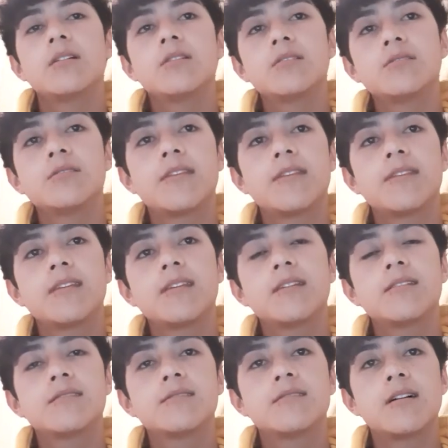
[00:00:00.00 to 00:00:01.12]
So the thing
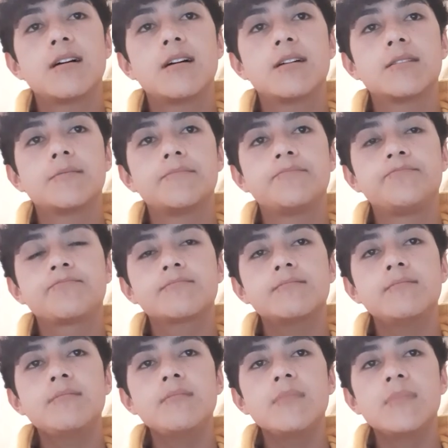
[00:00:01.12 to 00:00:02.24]
is that
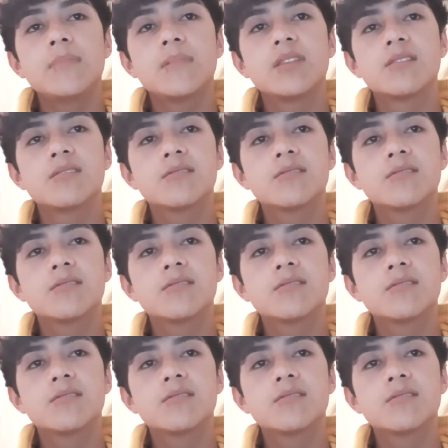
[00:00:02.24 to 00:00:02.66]
the